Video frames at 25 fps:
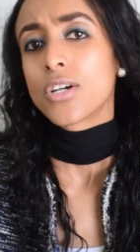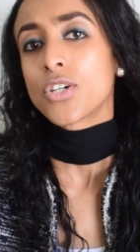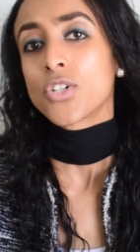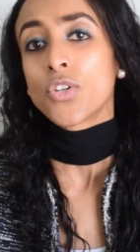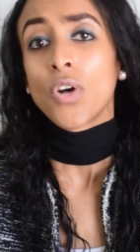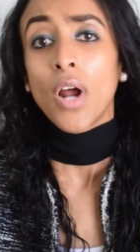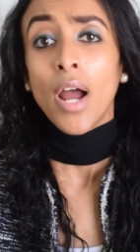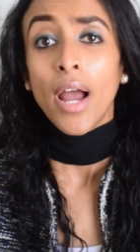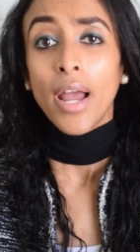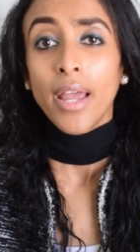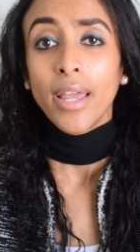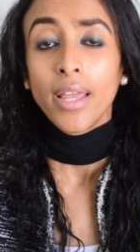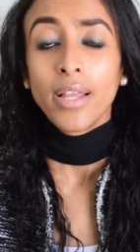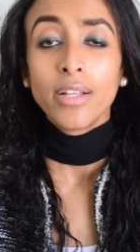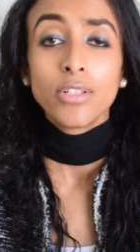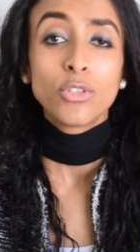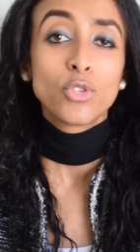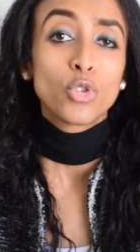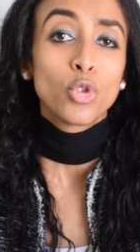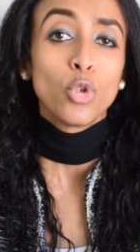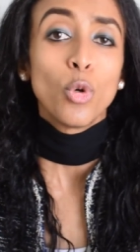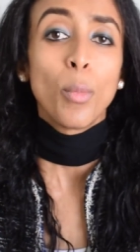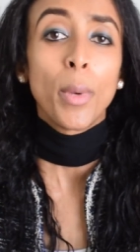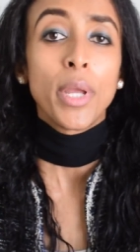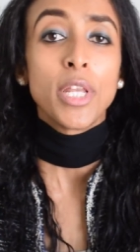crying,
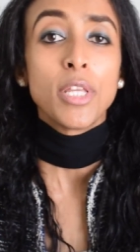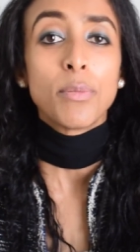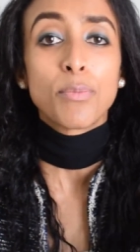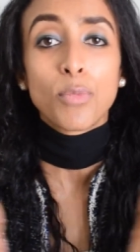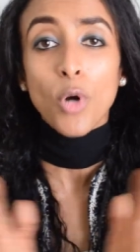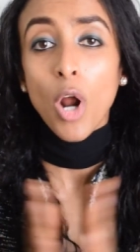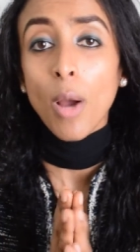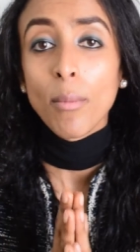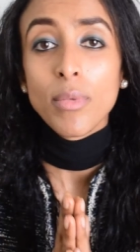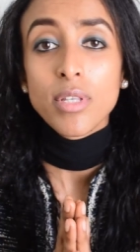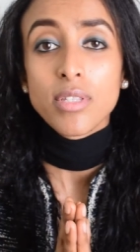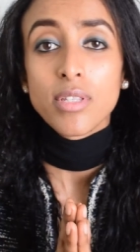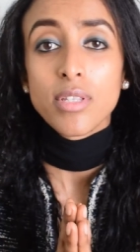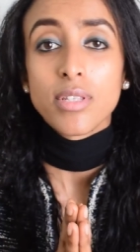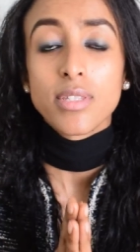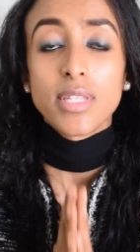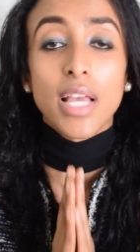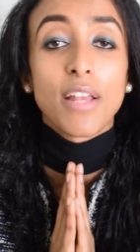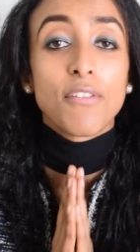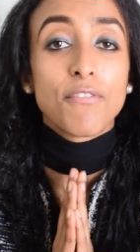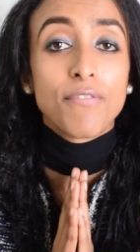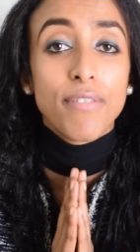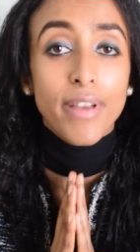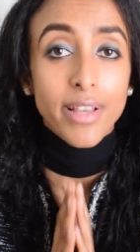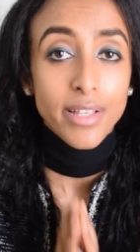too many promises,
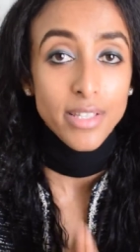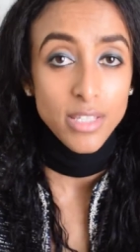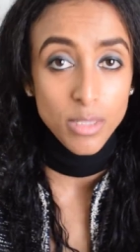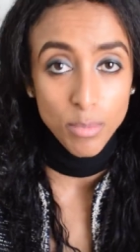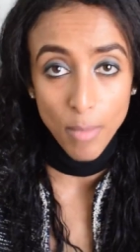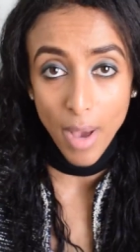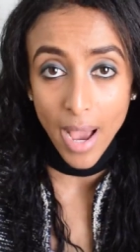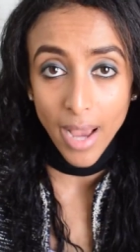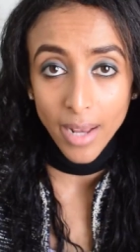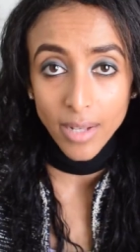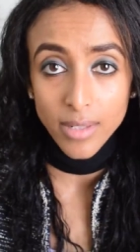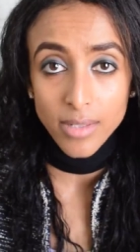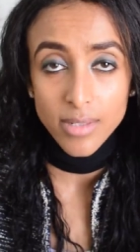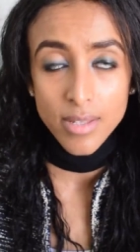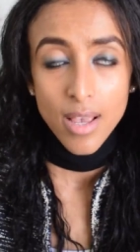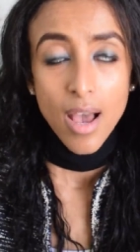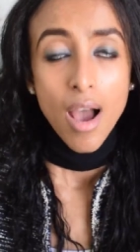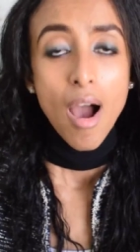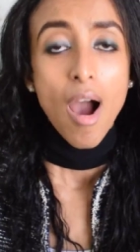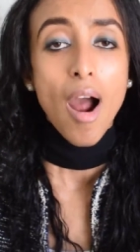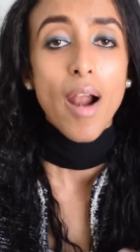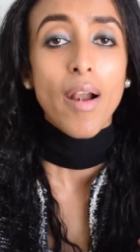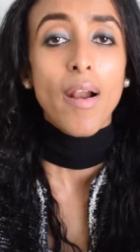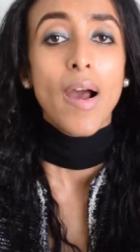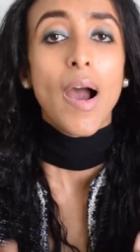and fake smiles
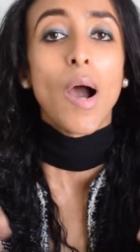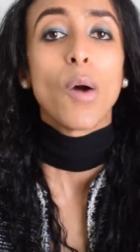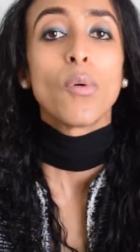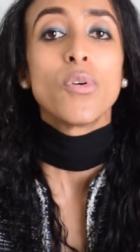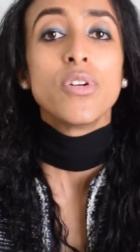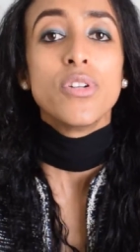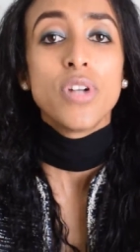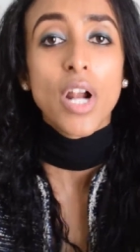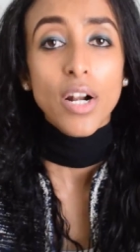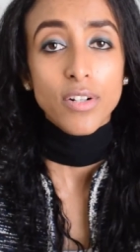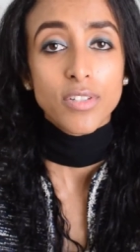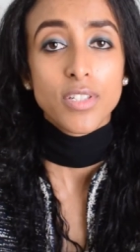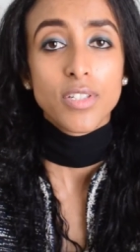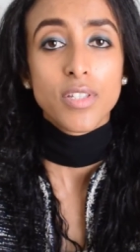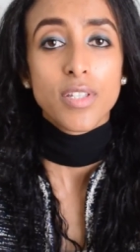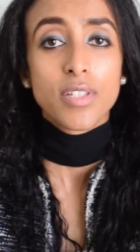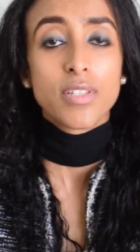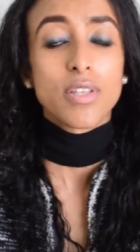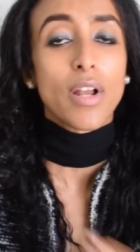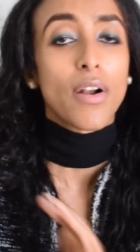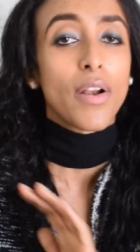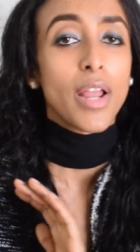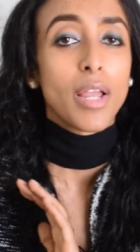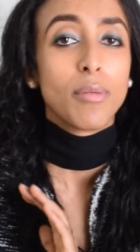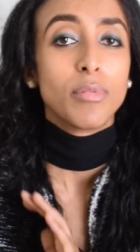are how
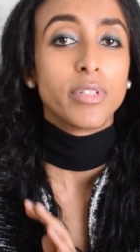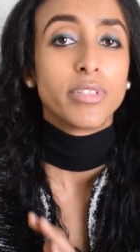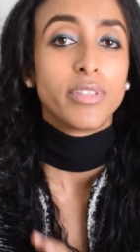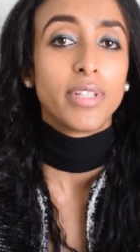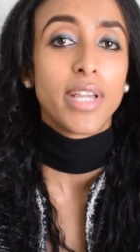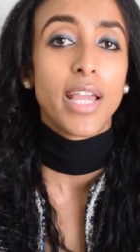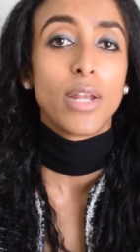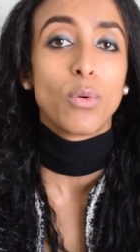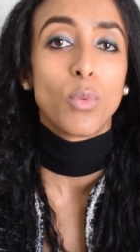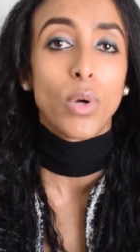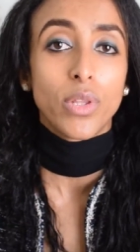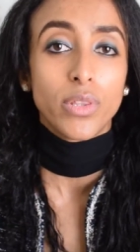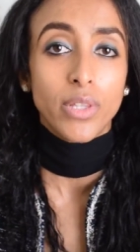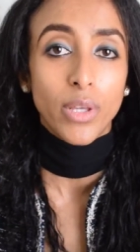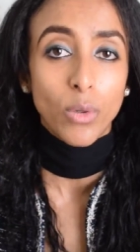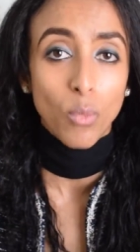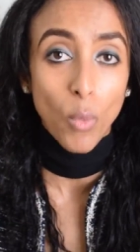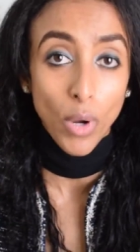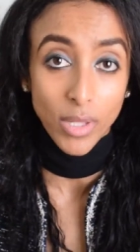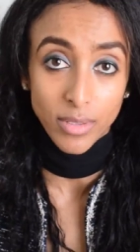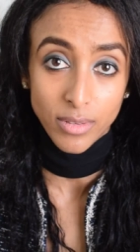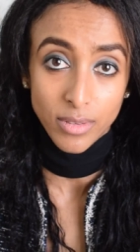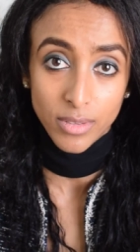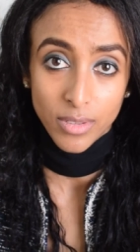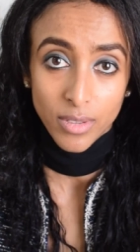narcissists are able to get what they
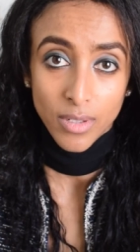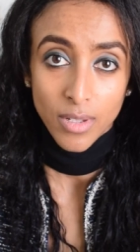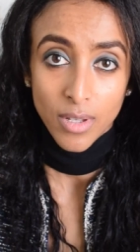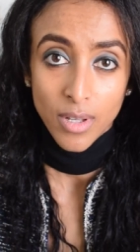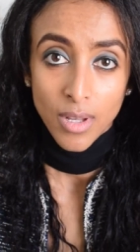want.